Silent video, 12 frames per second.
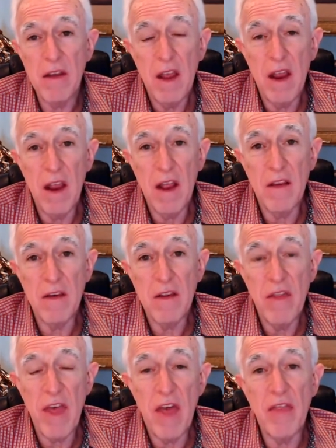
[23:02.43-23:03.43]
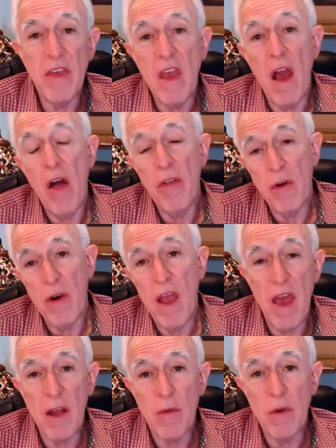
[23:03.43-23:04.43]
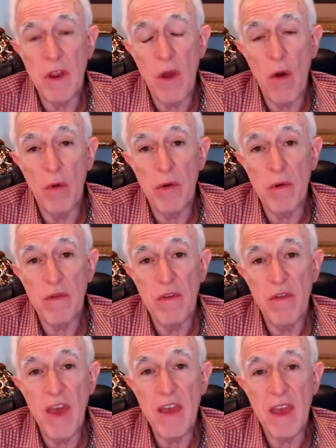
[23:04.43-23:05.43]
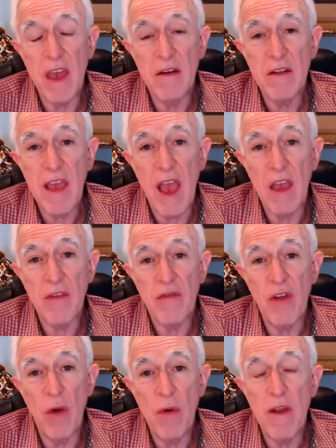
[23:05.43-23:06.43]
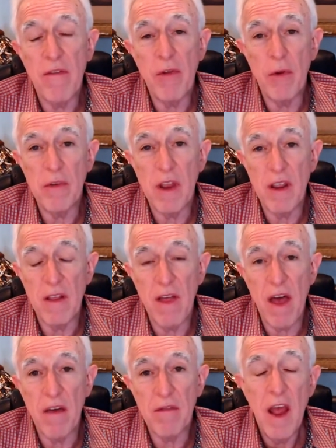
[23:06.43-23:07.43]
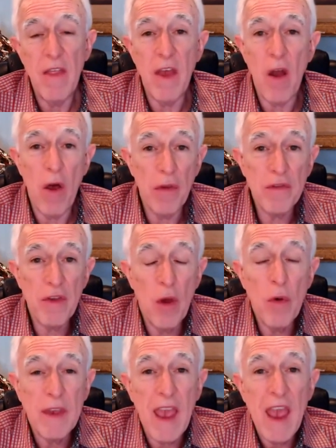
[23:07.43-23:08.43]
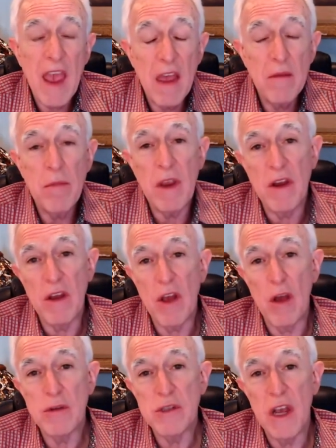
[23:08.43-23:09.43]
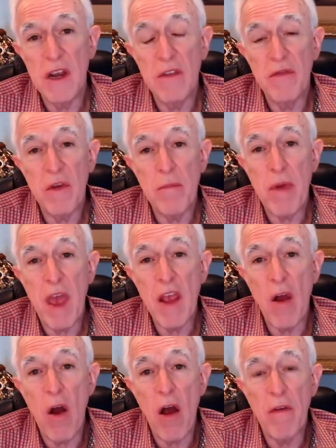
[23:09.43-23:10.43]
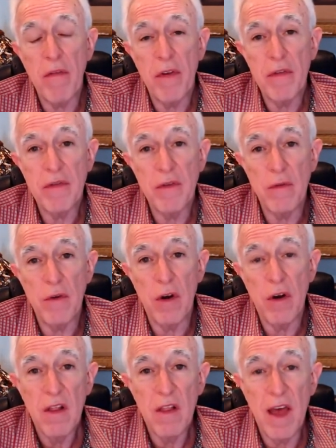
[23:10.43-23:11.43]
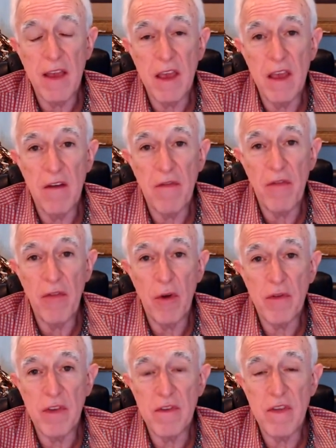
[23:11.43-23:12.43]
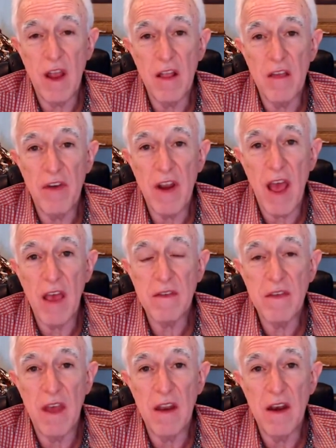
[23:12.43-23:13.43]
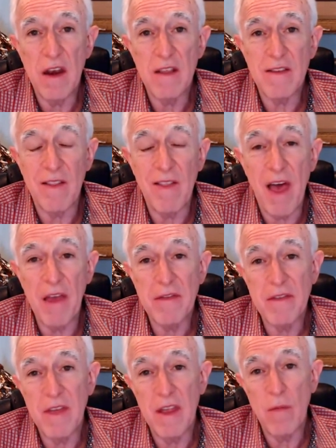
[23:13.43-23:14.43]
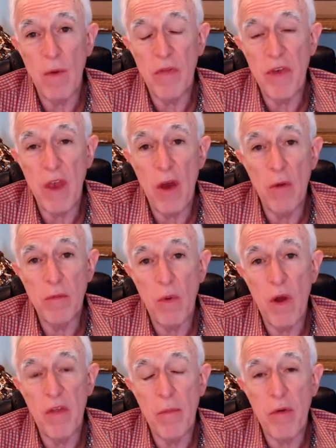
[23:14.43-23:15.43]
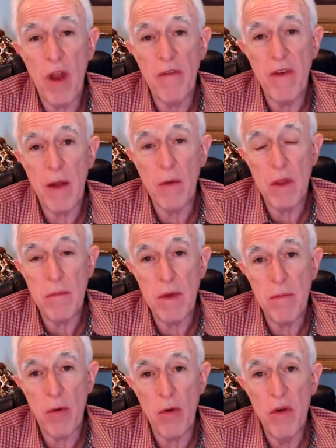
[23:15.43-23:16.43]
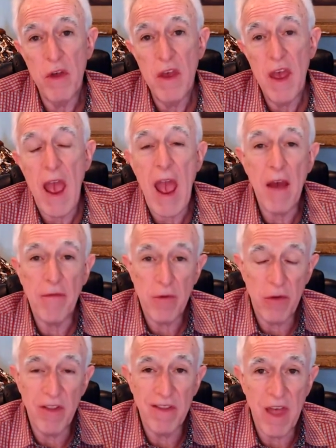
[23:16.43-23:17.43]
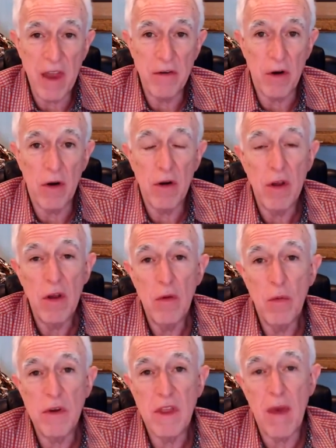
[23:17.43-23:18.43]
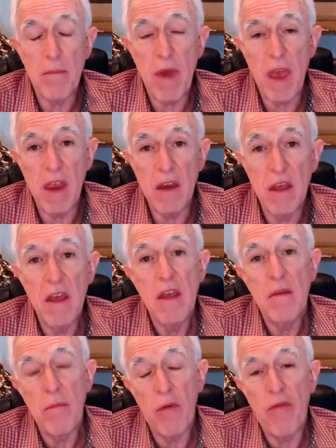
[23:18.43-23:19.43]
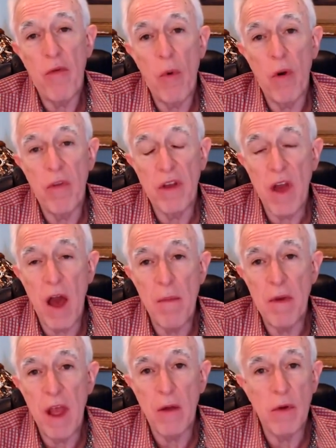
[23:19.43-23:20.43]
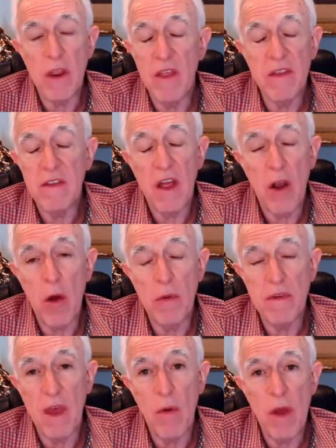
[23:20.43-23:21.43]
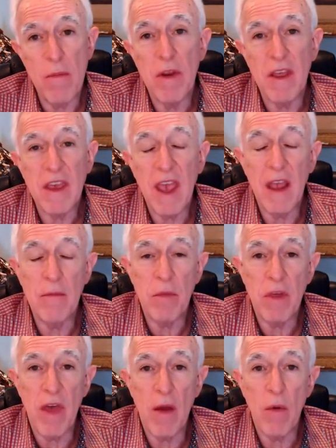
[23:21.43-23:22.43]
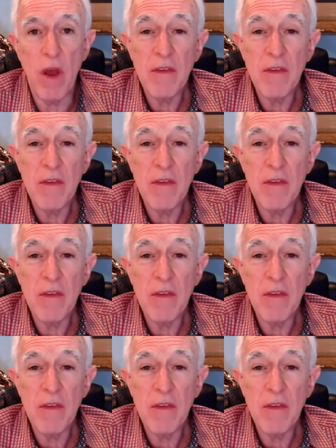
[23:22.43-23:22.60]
And then the other equity holders, they get cash flow if there's any left. And they also can be negotiated to pay off sooner. Like if there's a sale of an asset and it's less than what they hoped, well, the pref equity people after the lender would get paid before the common equity. And it's not always that way, but it can be that way.